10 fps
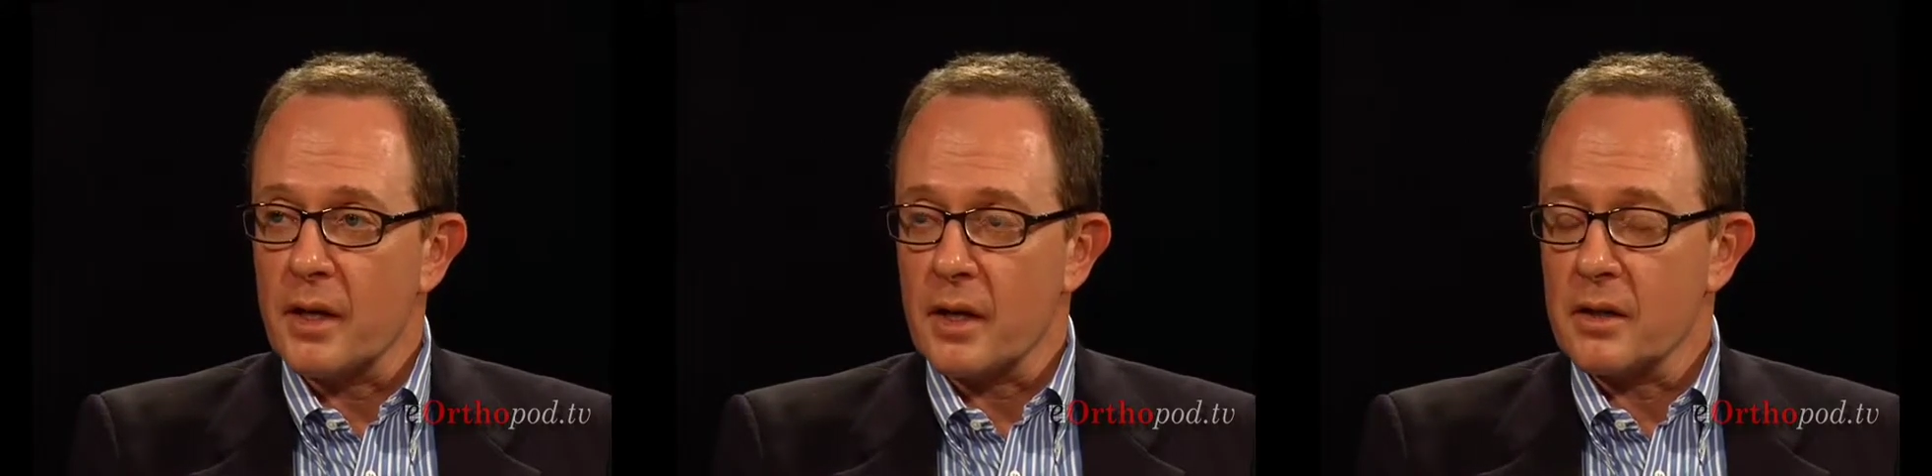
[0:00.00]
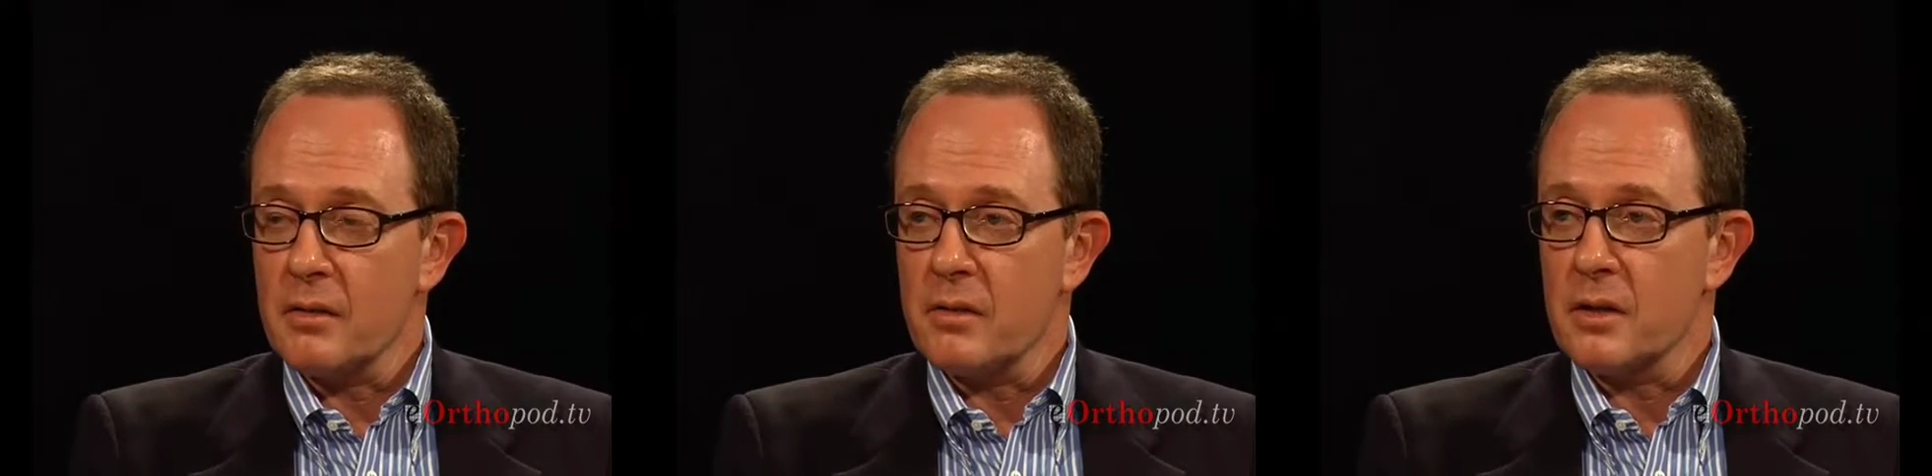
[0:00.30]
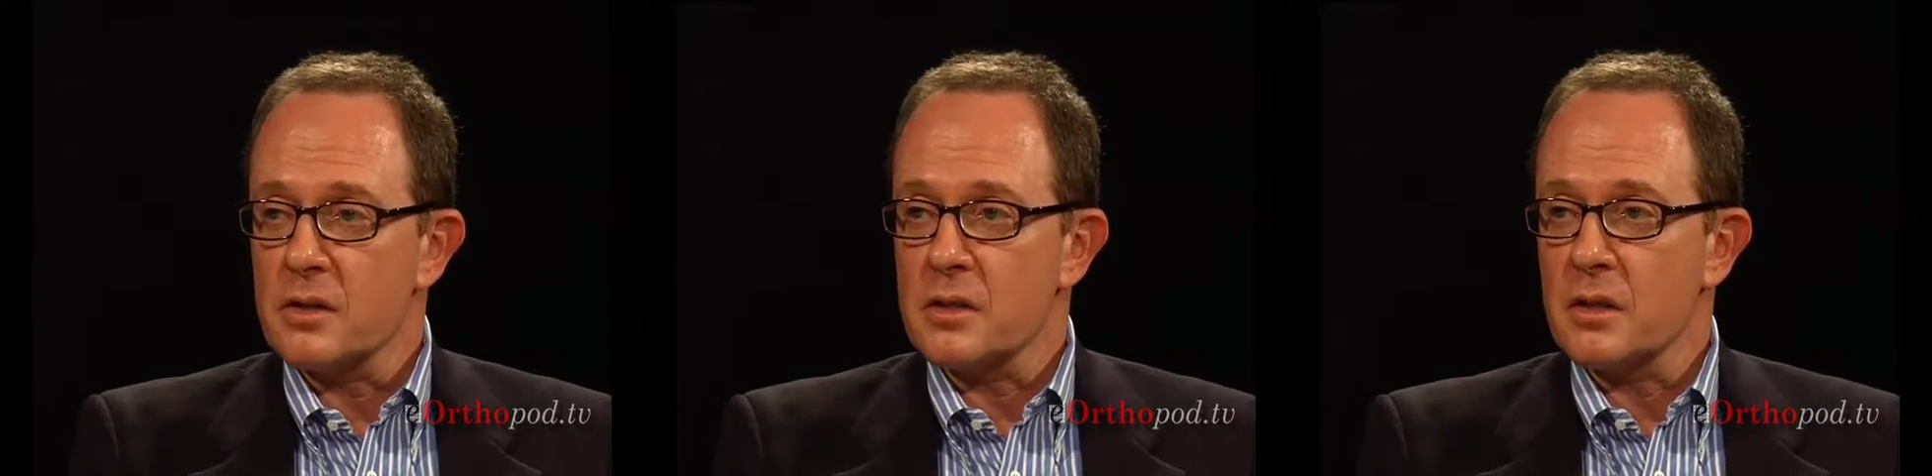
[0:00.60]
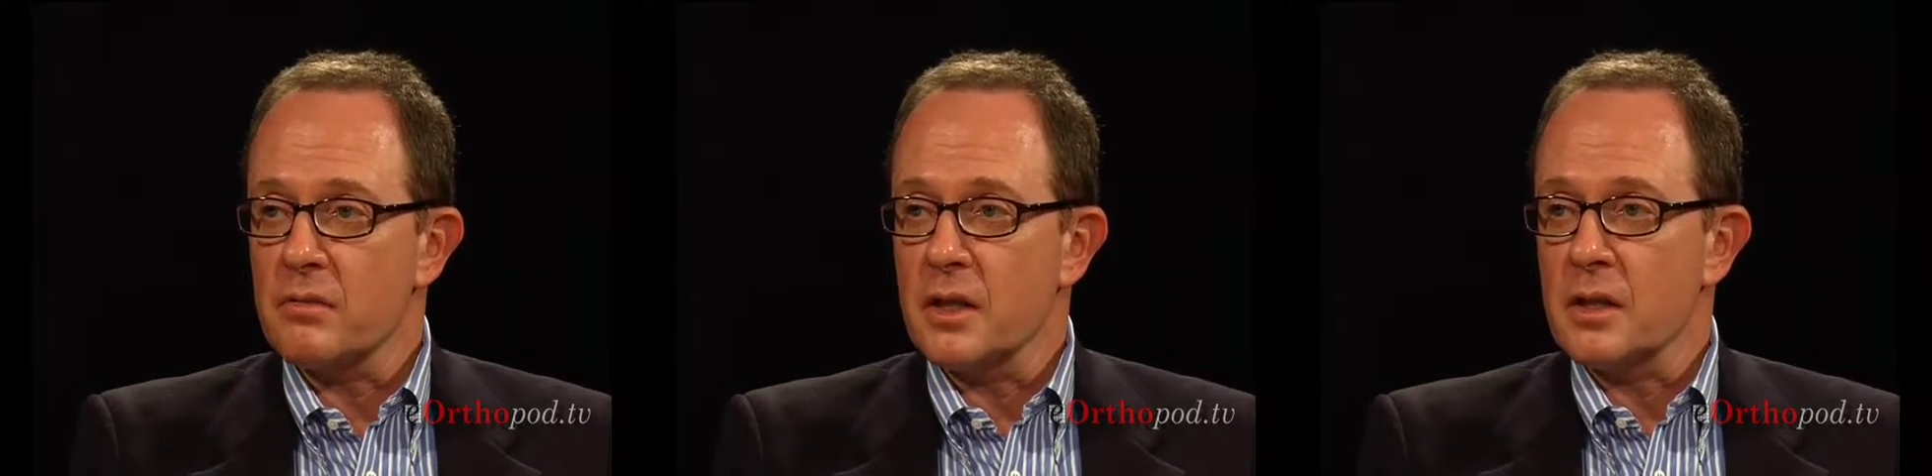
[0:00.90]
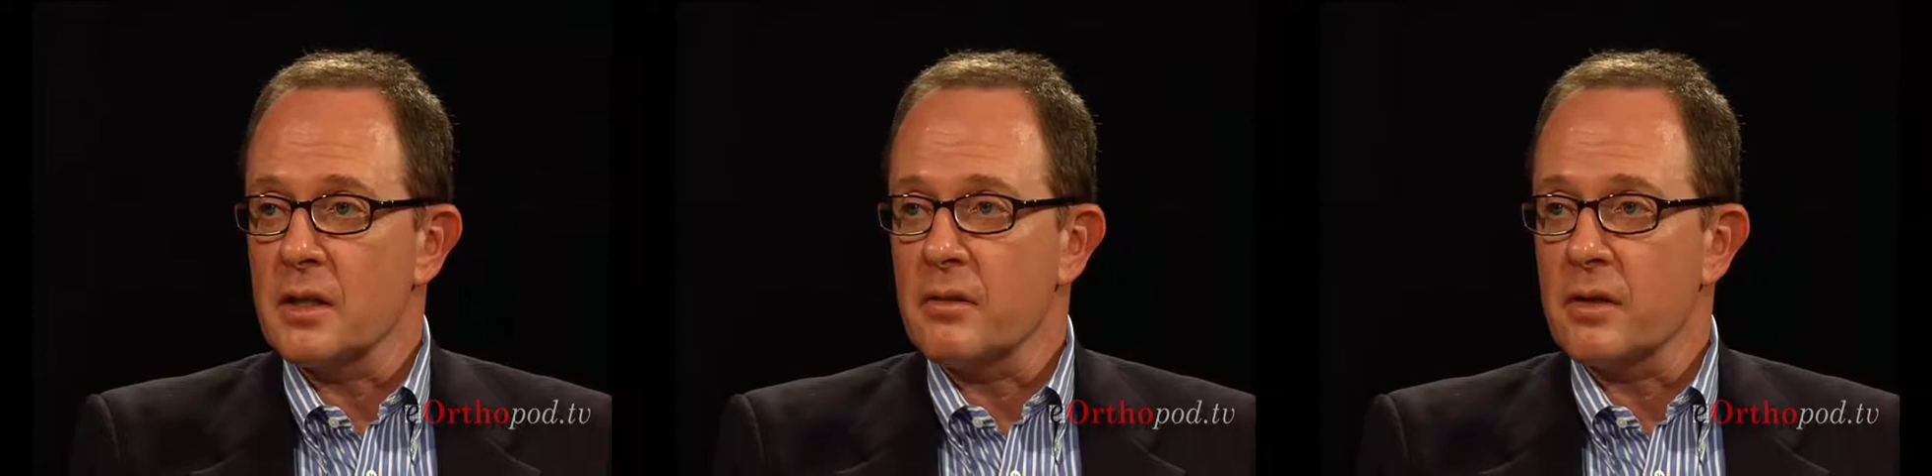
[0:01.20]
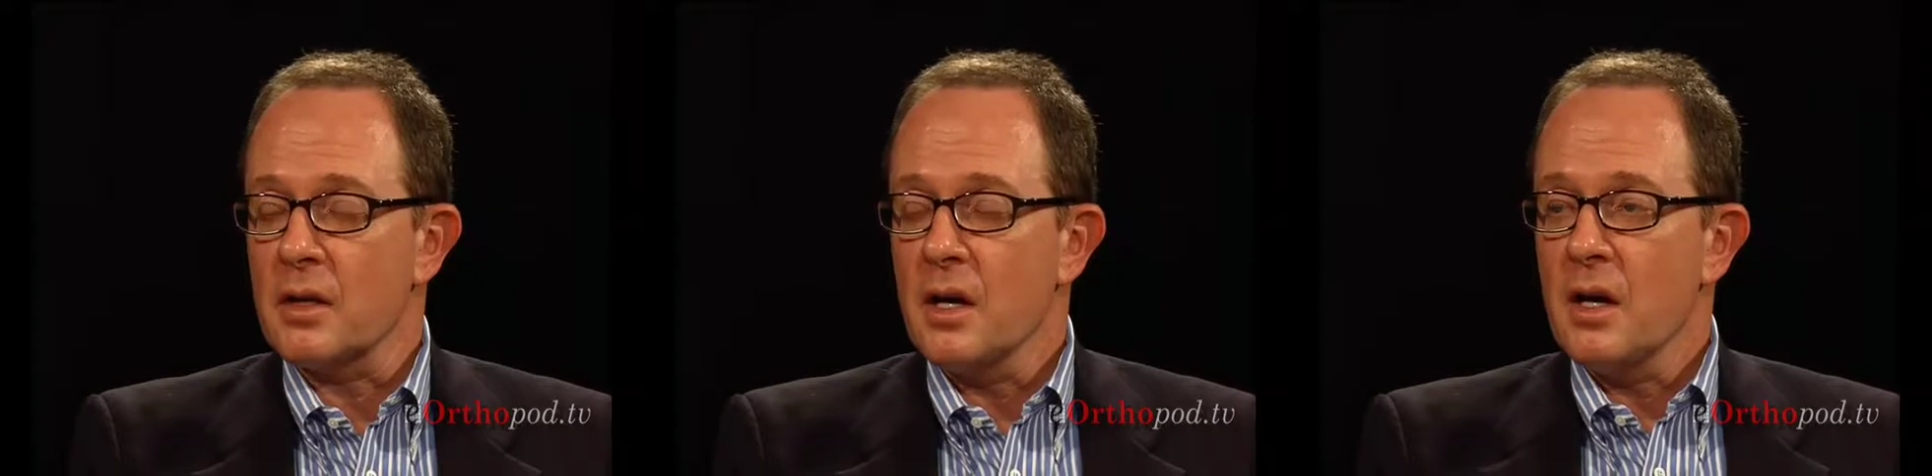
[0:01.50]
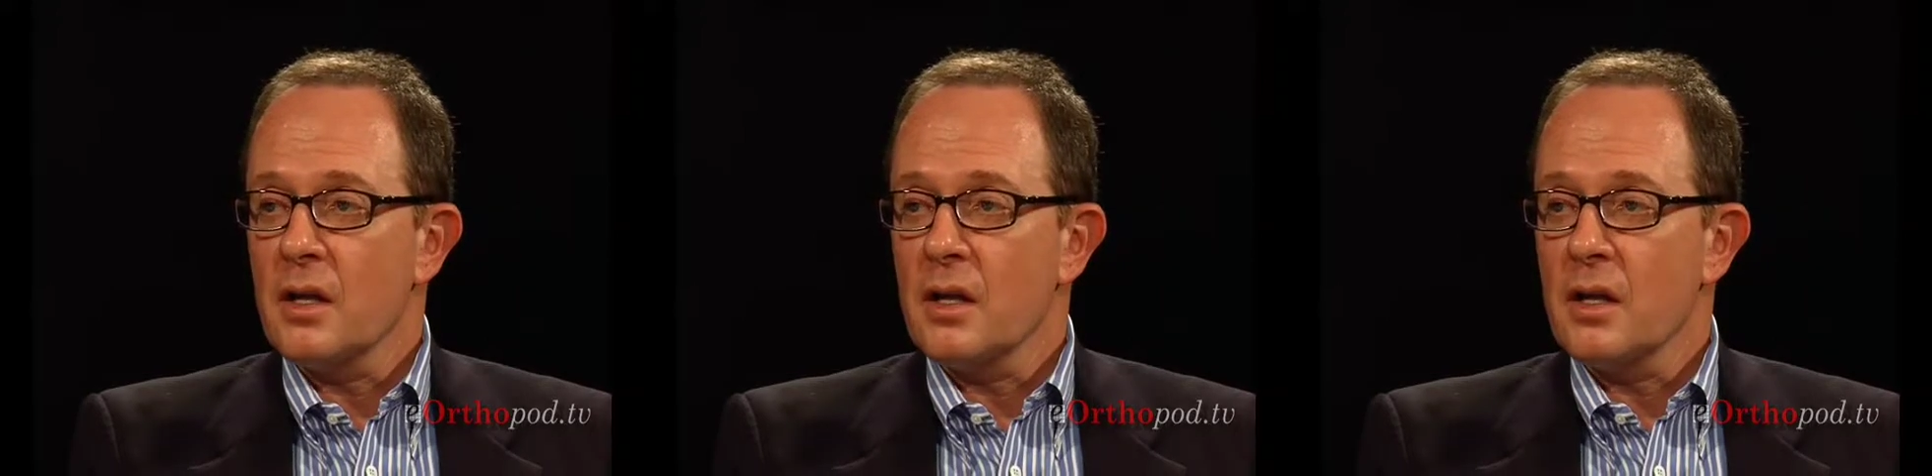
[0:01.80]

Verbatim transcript: activities of daily living,